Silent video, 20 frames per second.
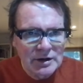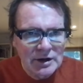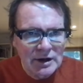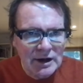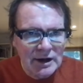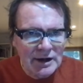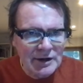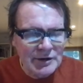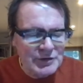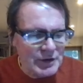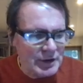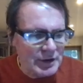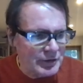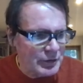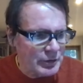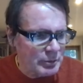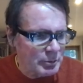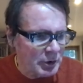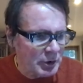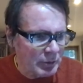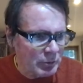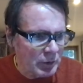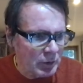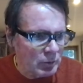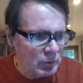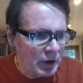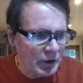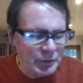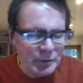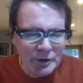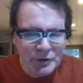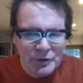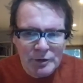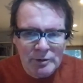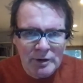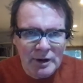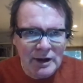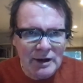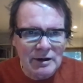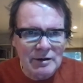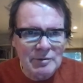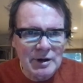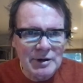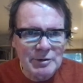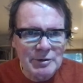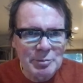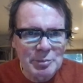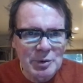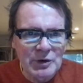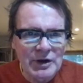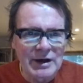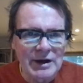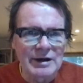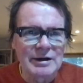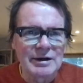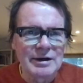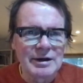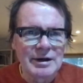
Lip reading: And I said to somebody, well, what do I do with it? Where do I put it?